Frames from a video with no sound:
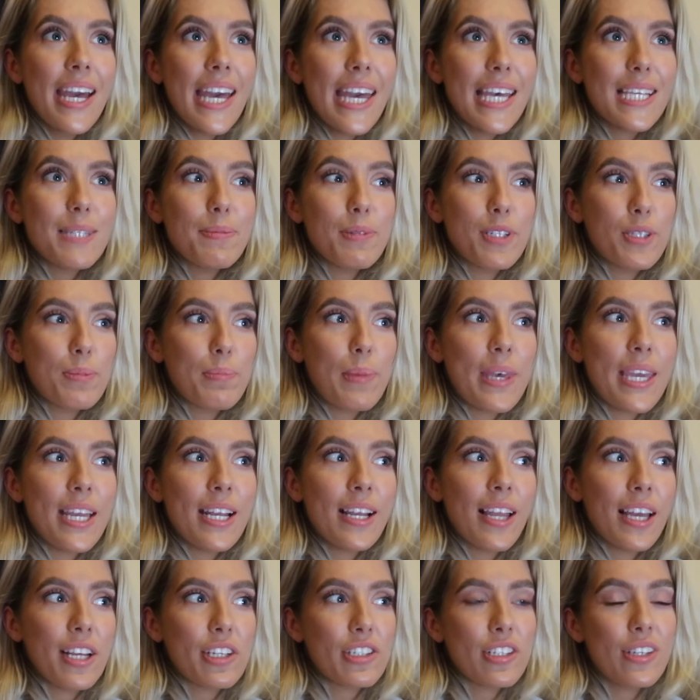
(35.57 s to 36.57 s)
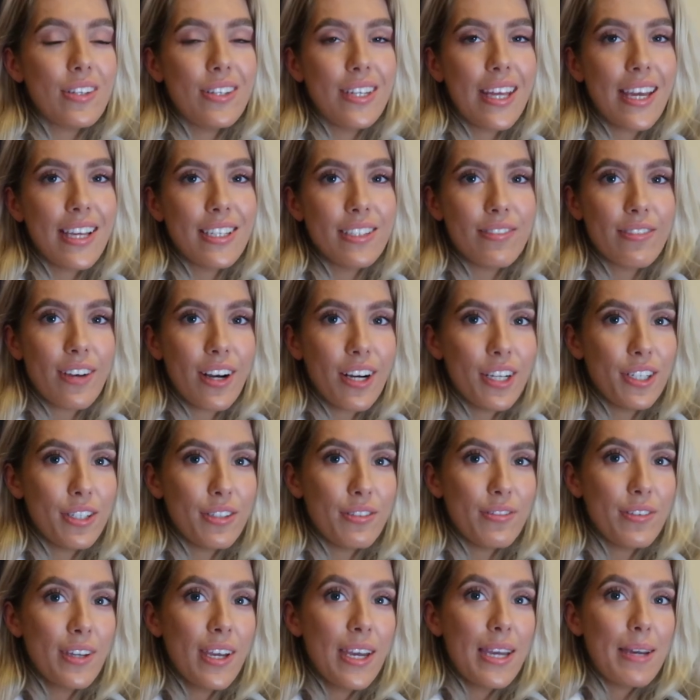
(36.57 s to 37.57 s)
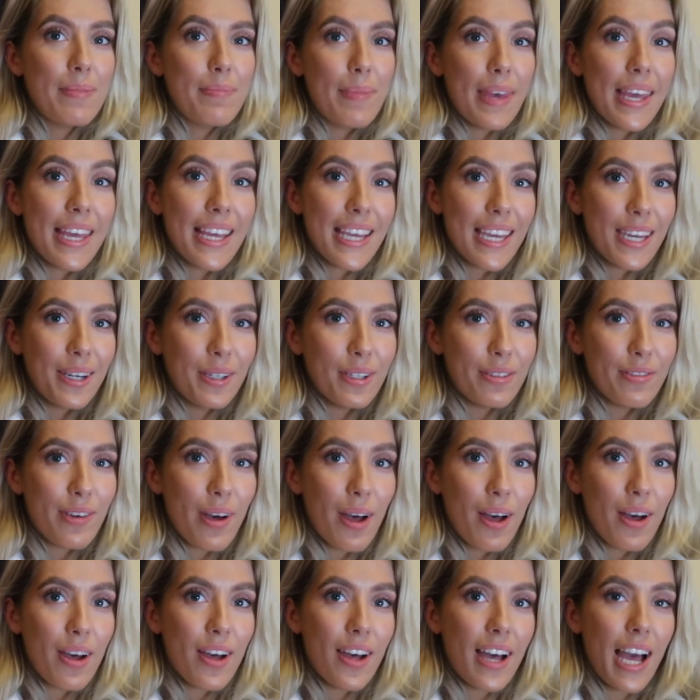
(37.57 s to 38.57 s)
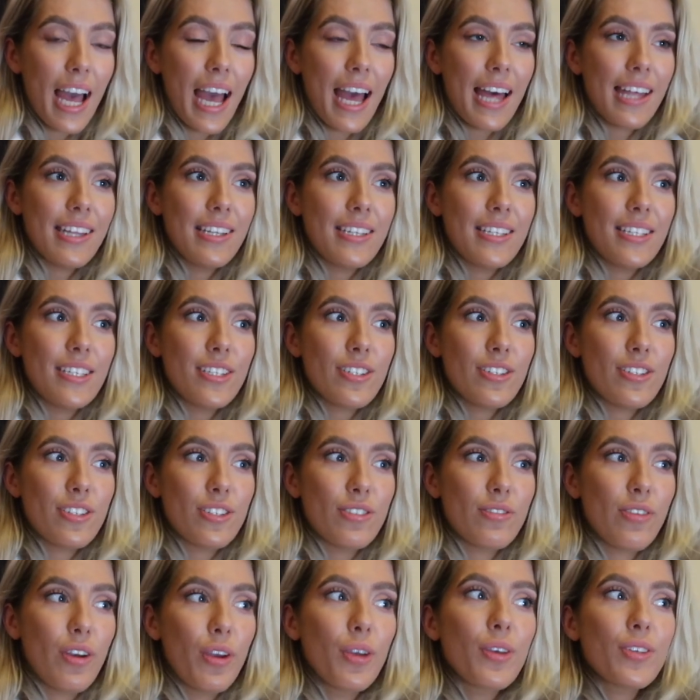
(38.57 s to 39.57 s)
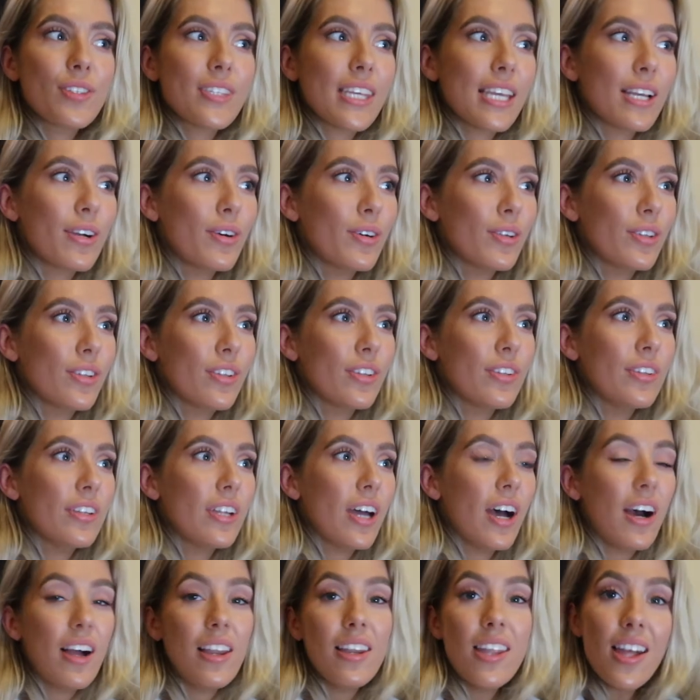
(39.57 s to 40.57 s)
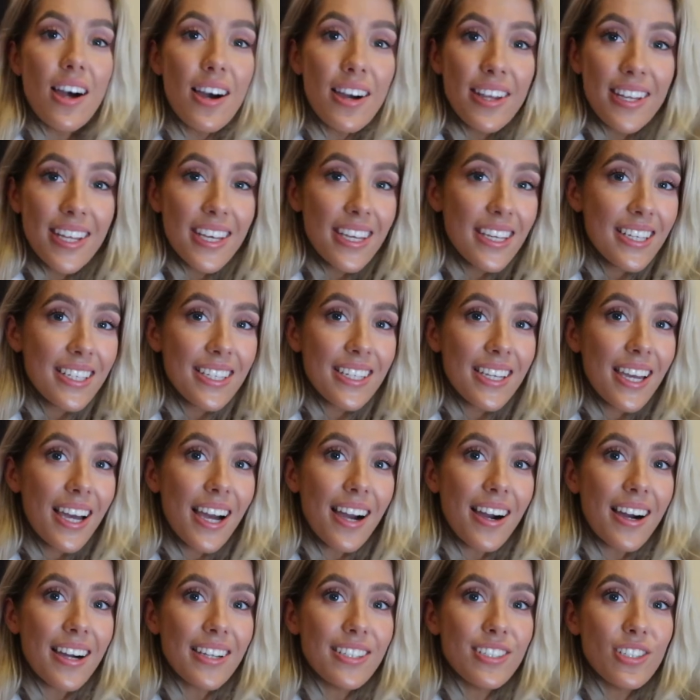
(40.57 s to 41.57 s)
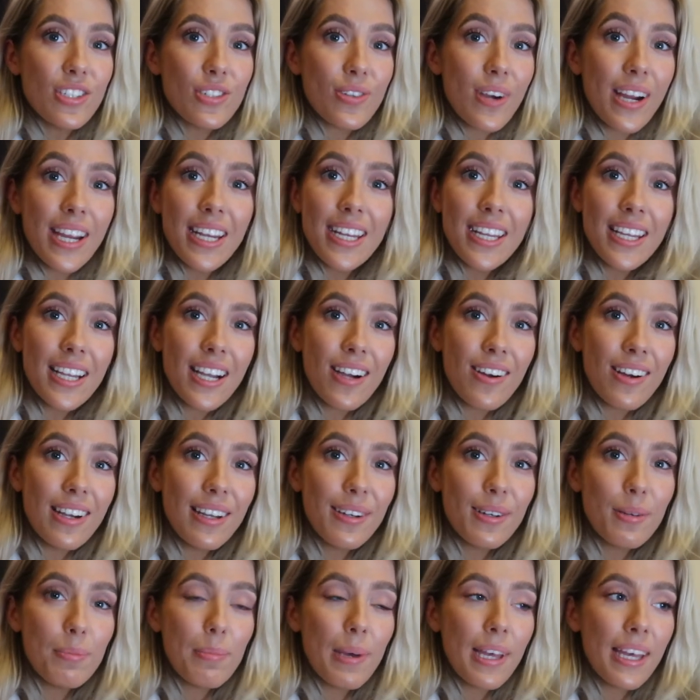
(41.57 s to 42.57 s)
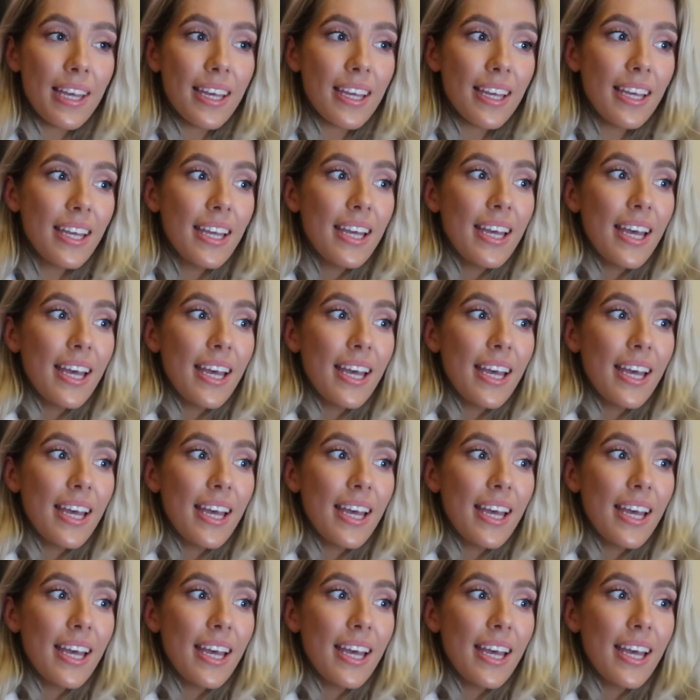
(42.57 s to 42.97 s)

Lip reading: It's just been like 2 days of kind of being here with her and just focusing on her learning and training her a little bit